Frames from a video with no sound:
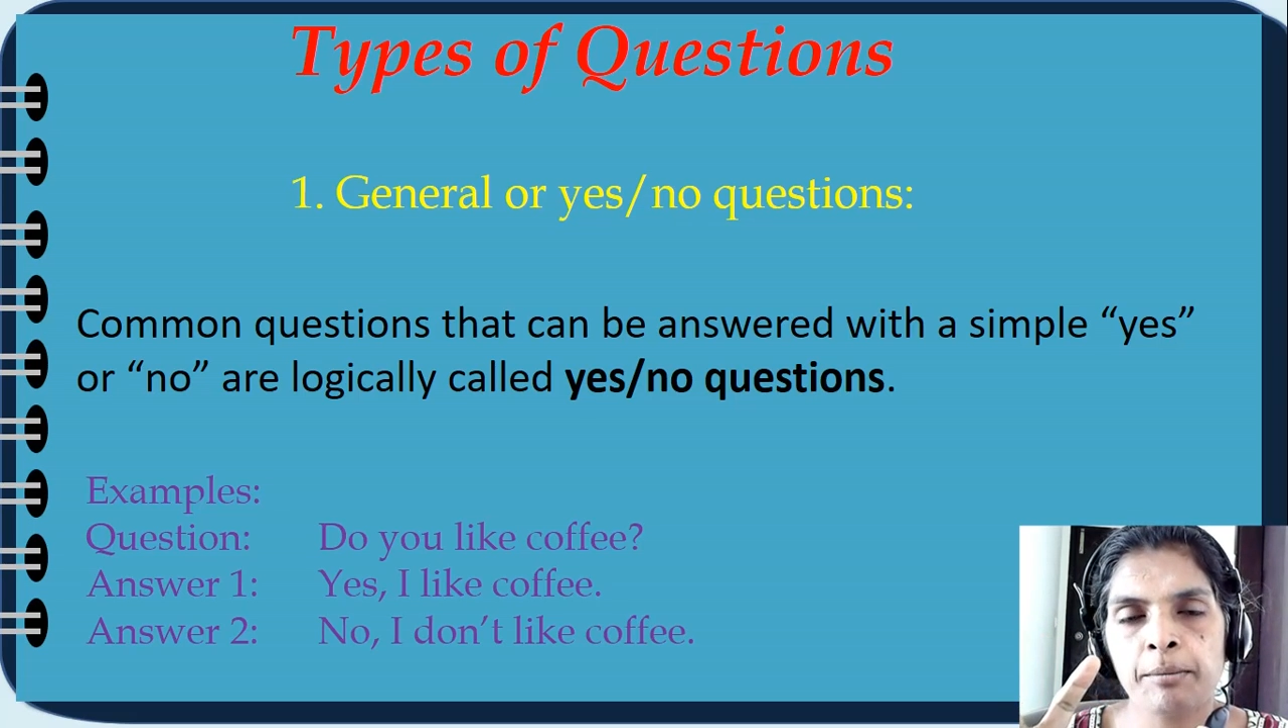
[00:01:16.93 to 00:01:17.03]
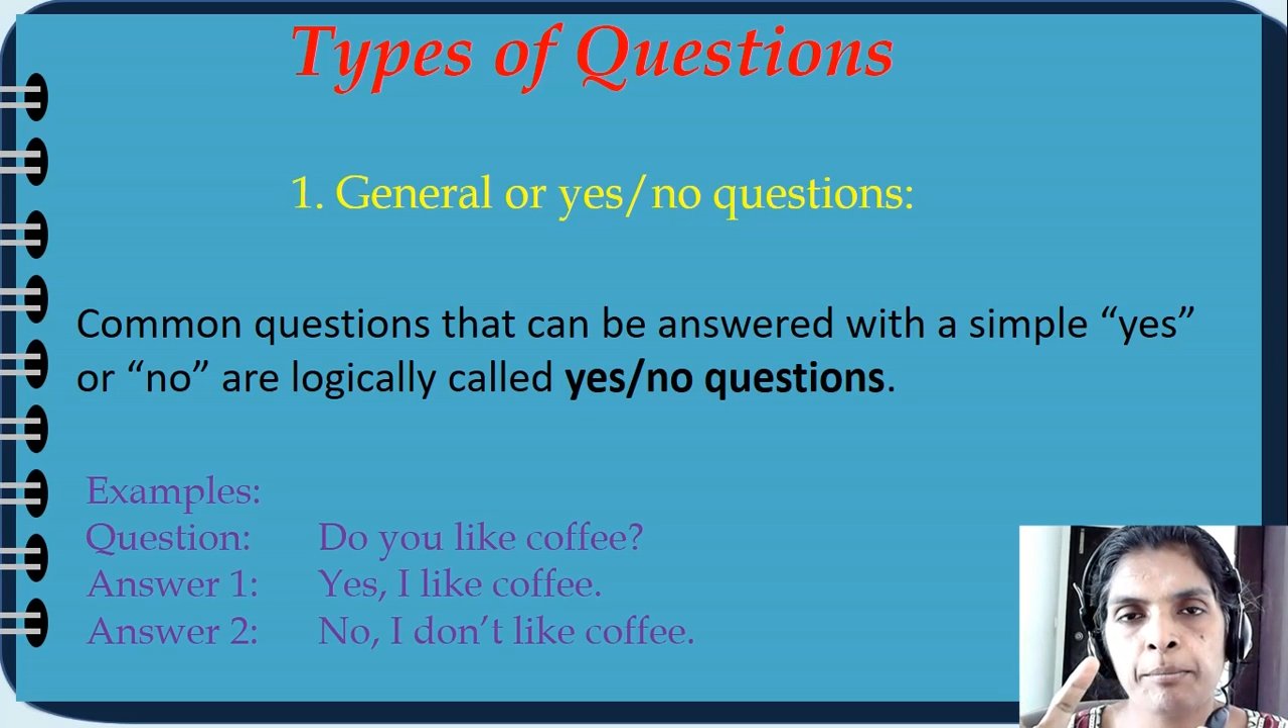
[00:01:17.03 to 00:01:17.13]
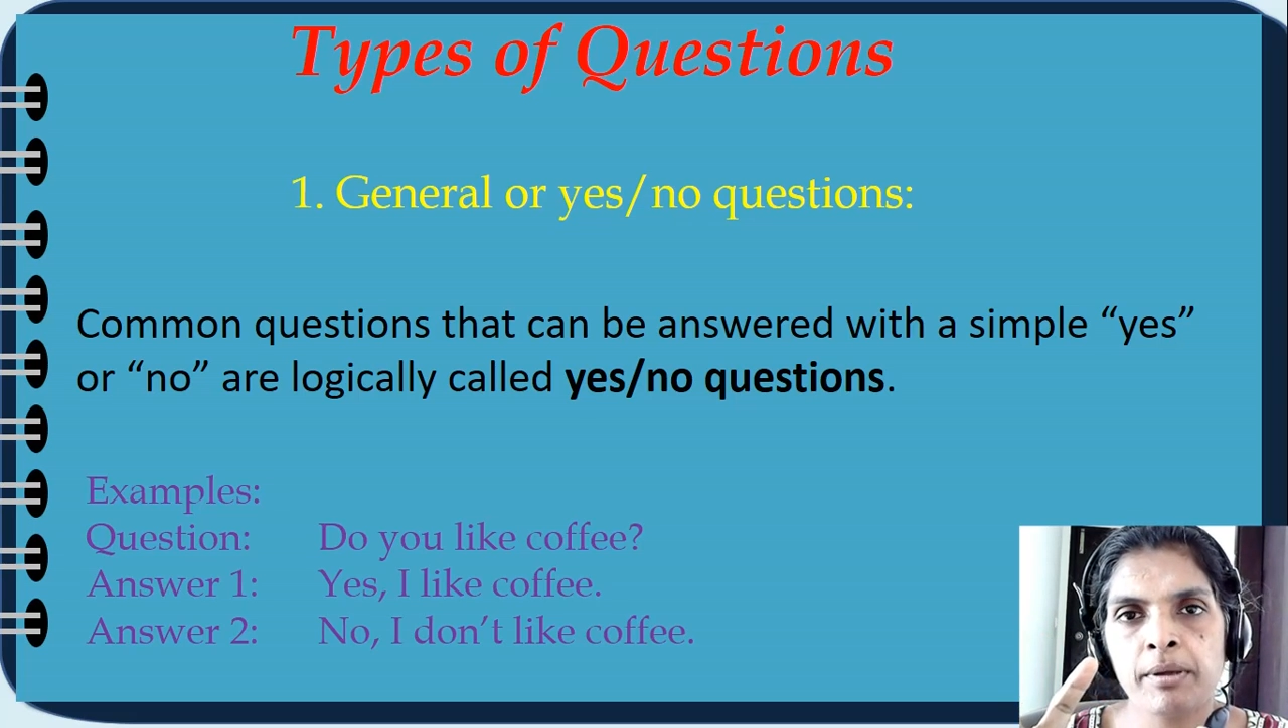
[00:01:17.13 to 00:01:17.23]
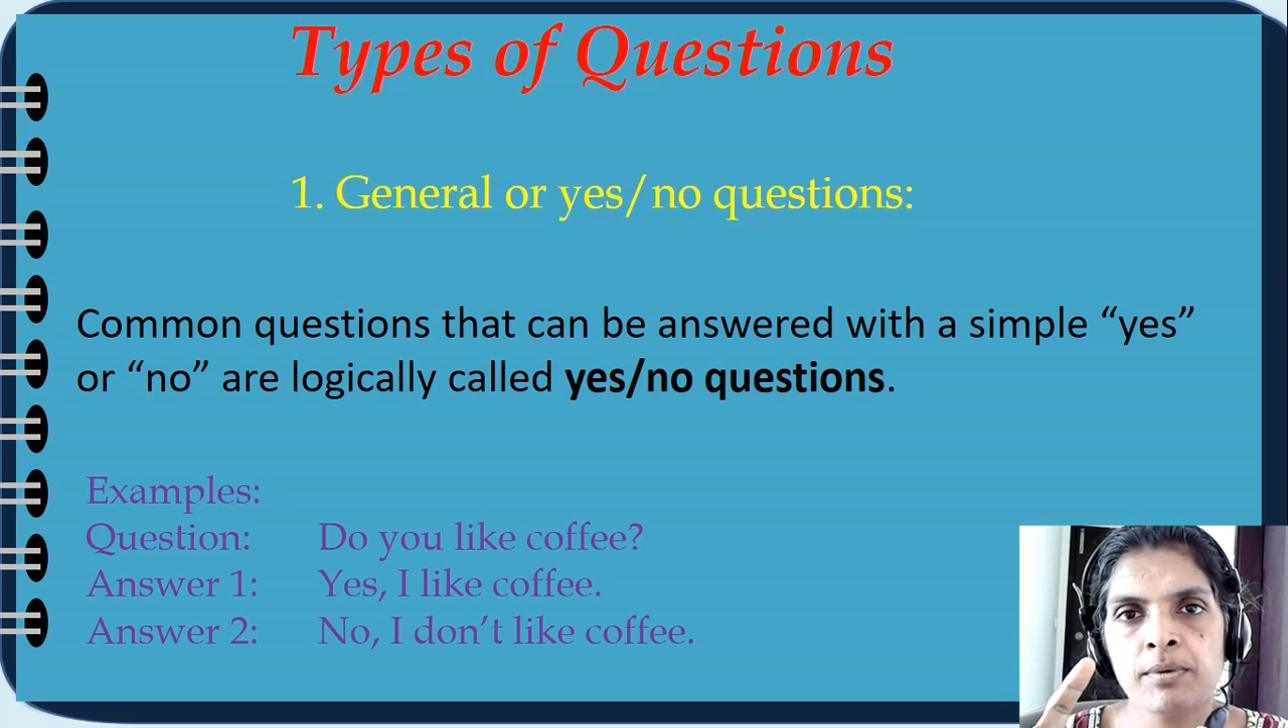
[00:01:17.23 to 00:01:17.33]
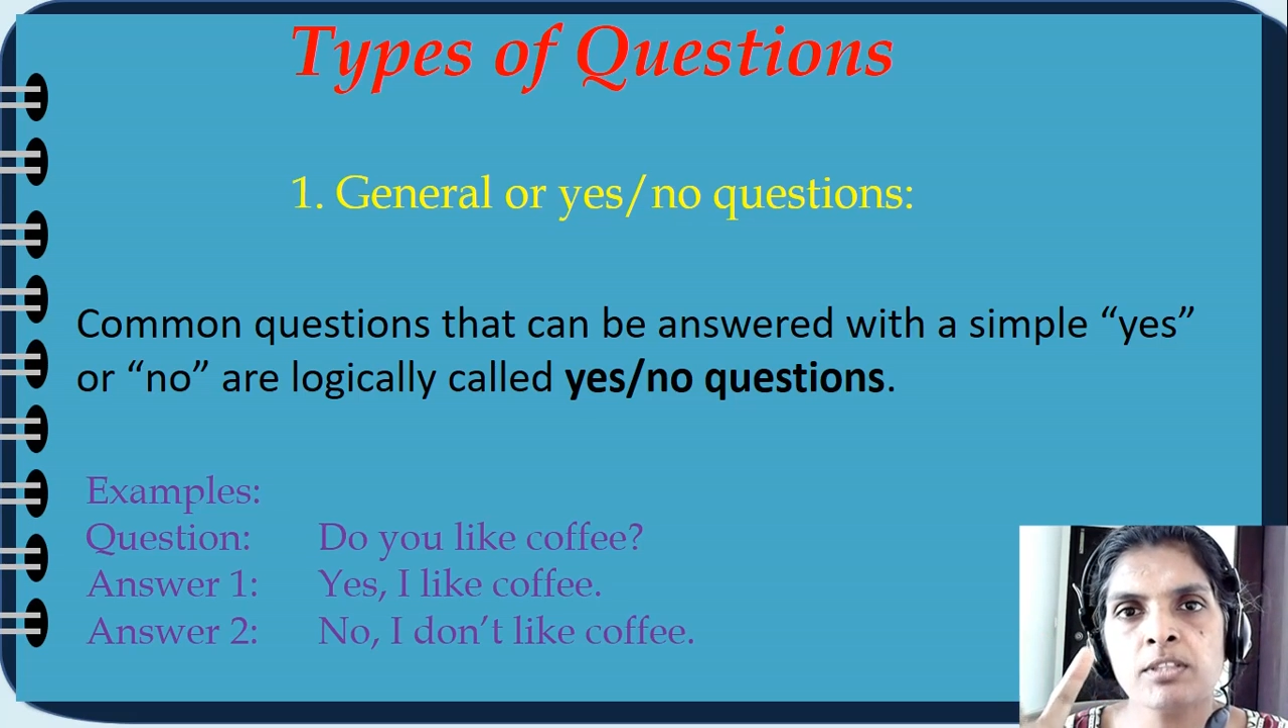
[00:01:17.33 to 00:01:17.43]

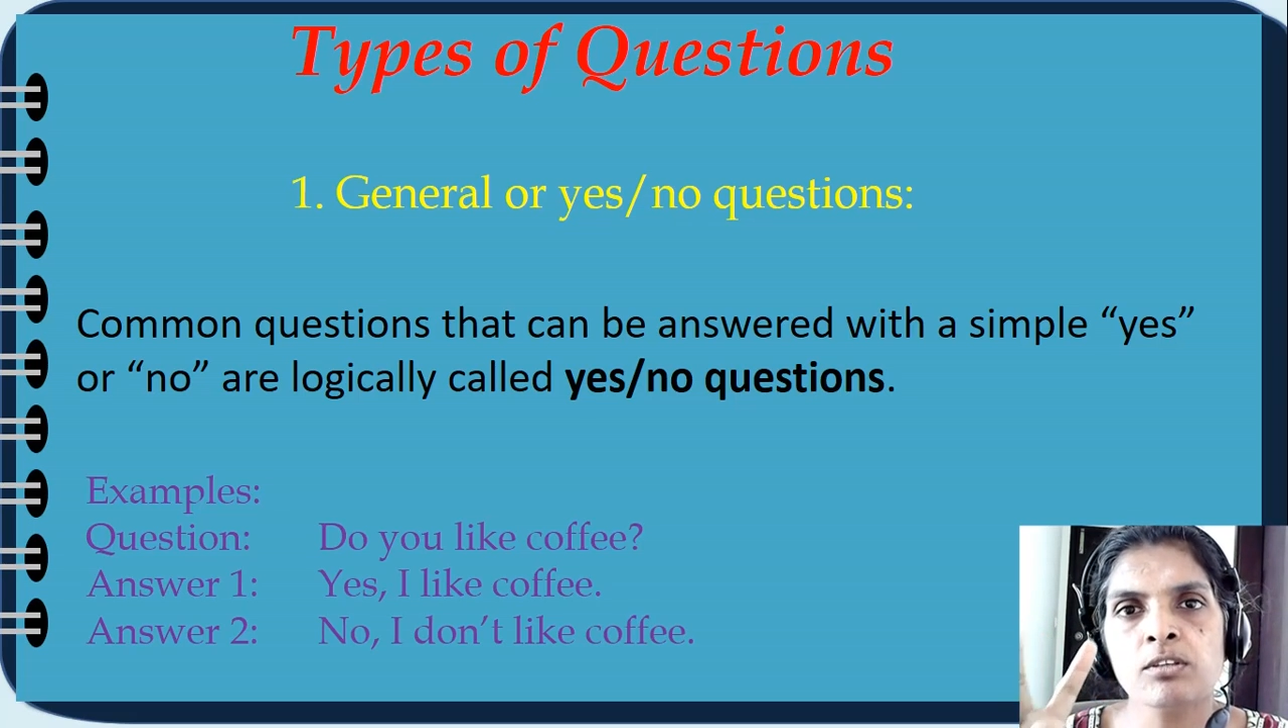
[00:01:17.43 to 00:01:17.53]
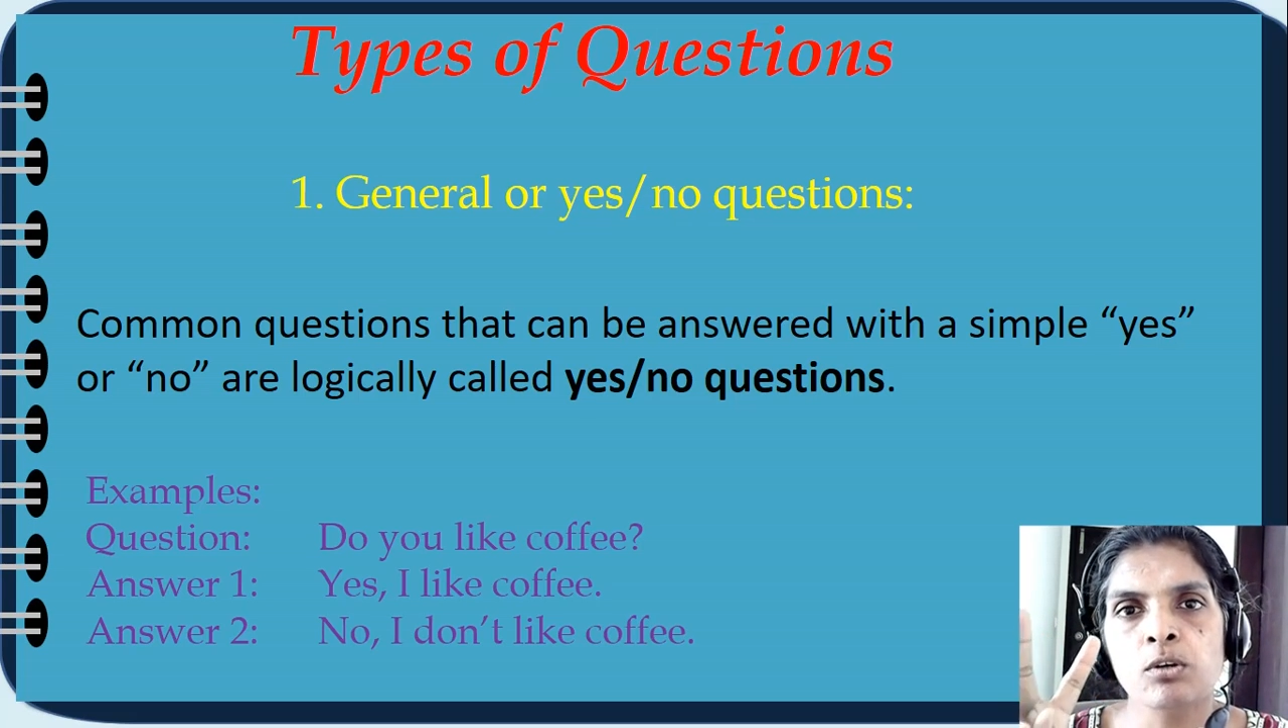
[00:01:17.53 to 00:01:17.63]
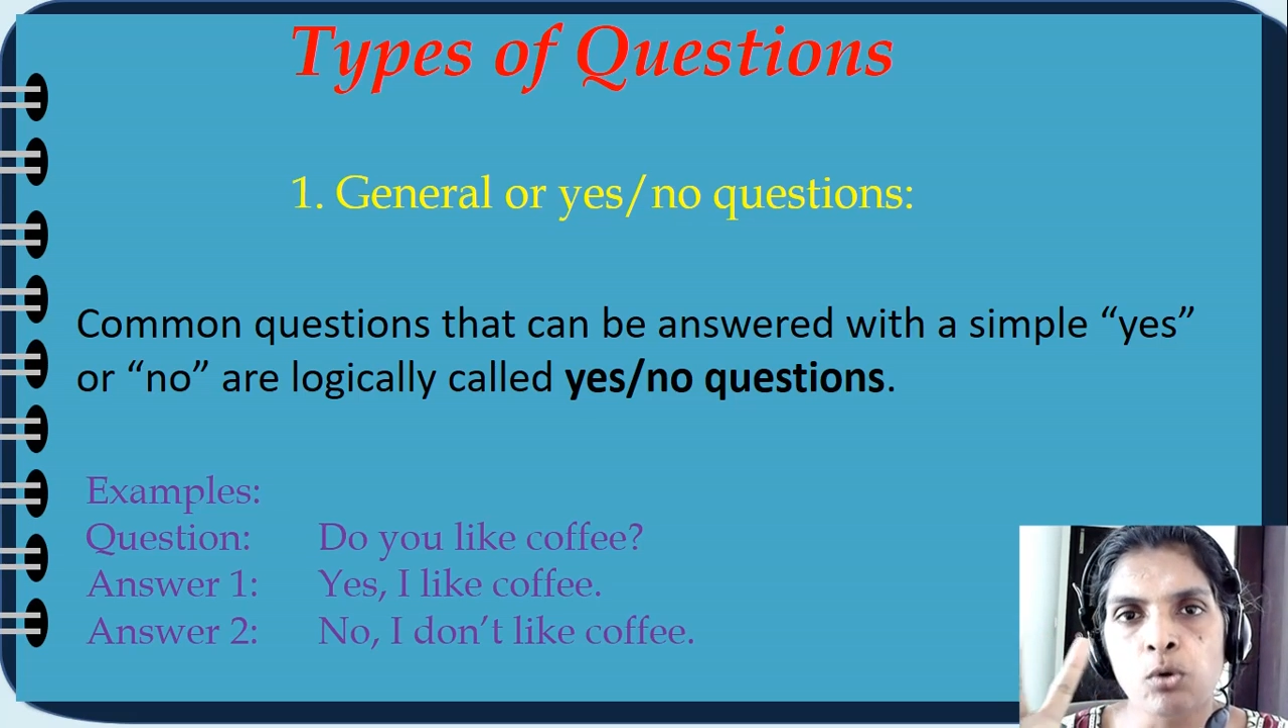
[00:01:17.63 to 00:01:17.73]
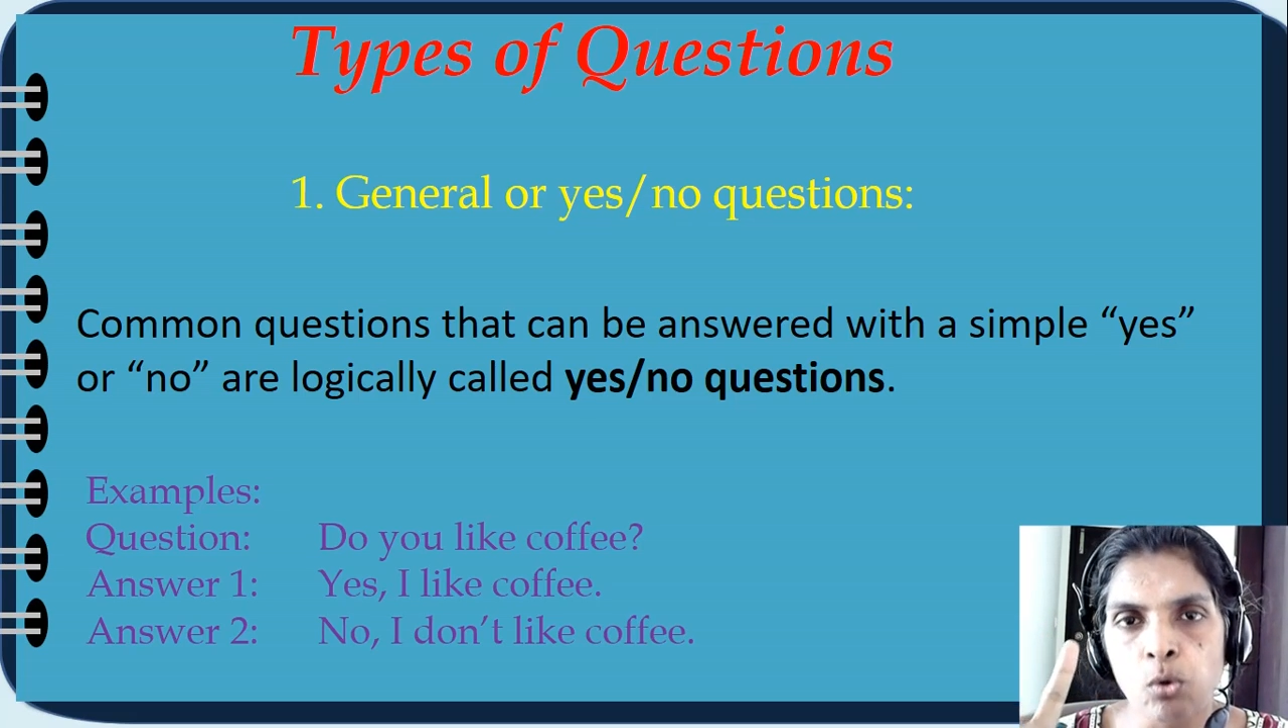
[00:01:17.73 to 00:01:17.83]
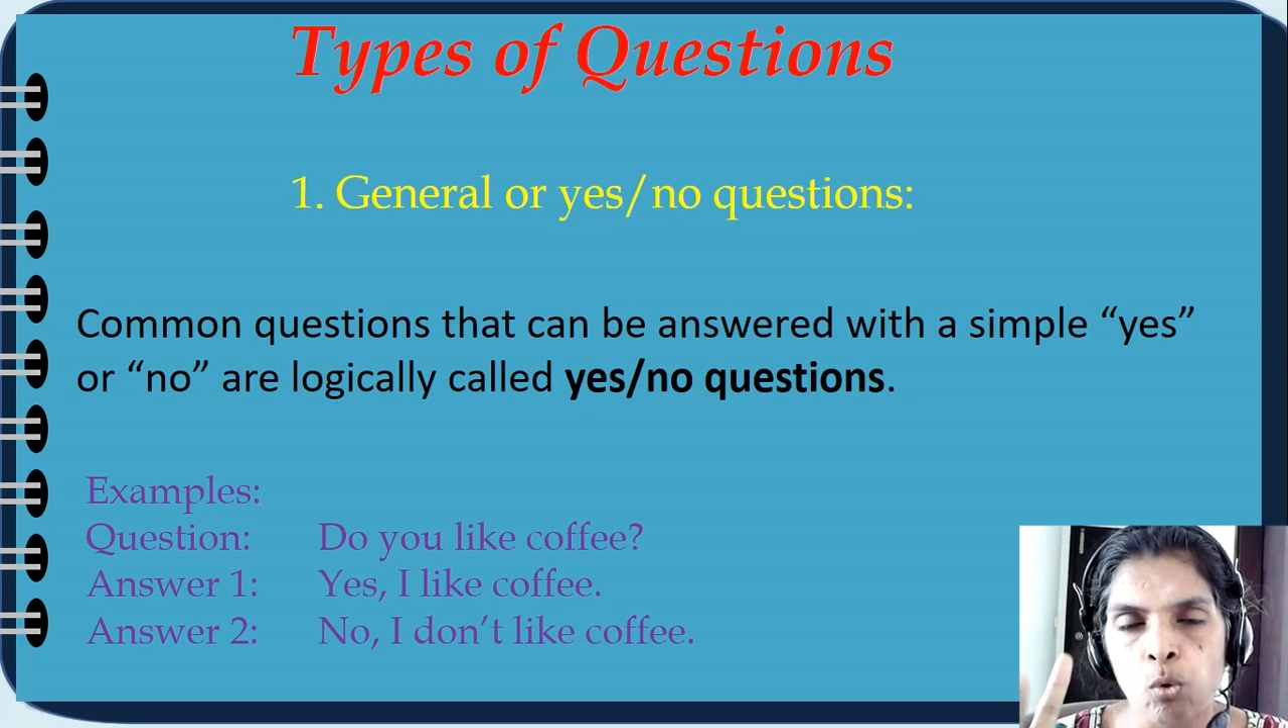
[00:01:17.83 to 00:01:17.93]
be with
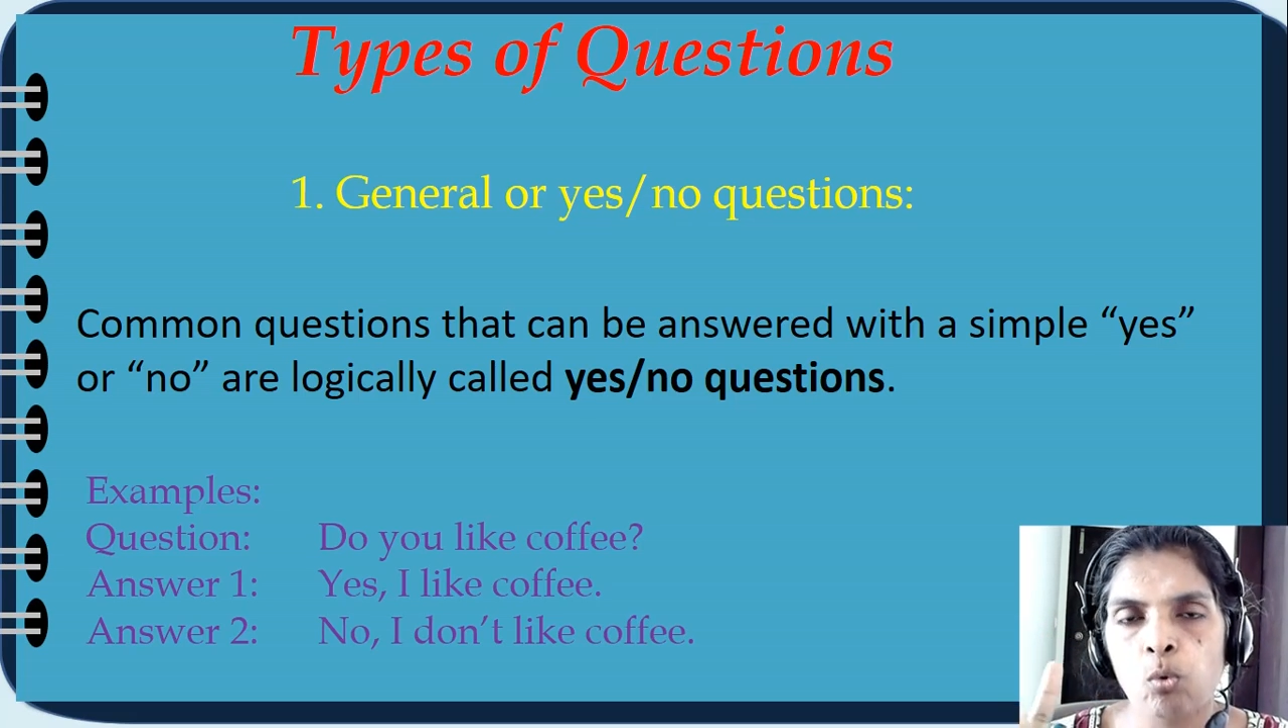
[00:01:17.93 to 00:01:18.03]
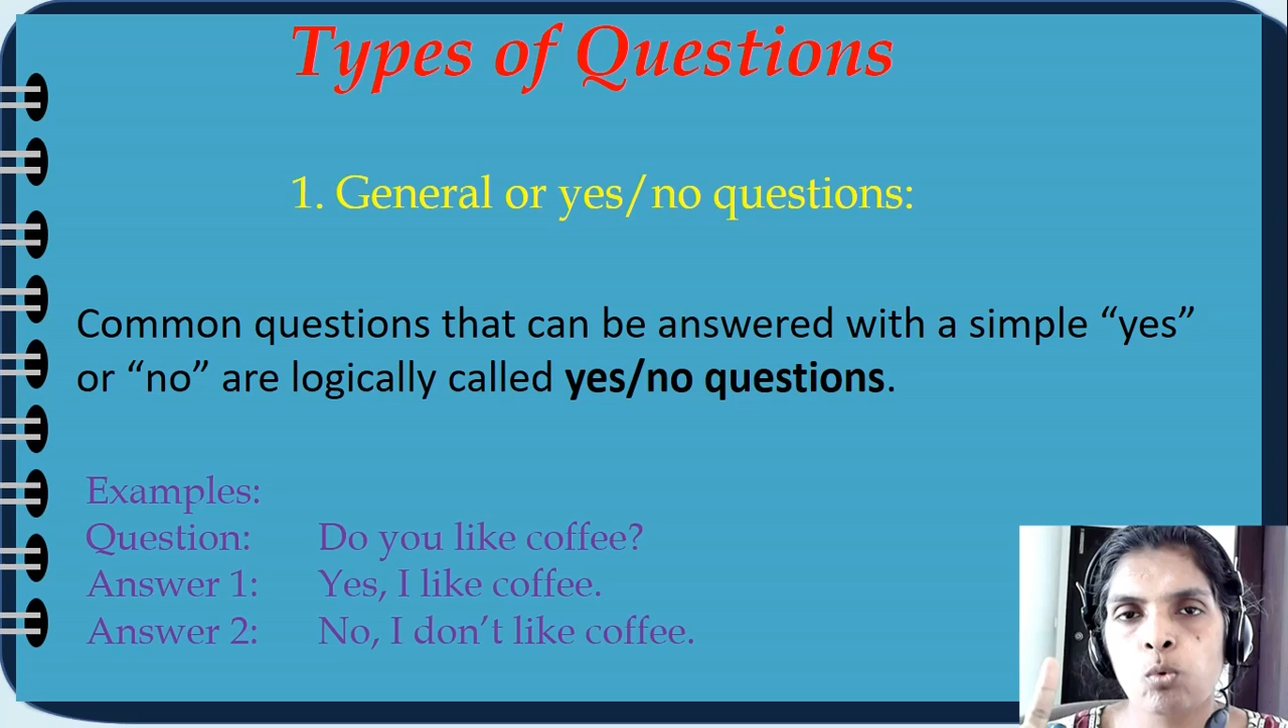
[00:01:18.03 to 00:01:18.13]
no.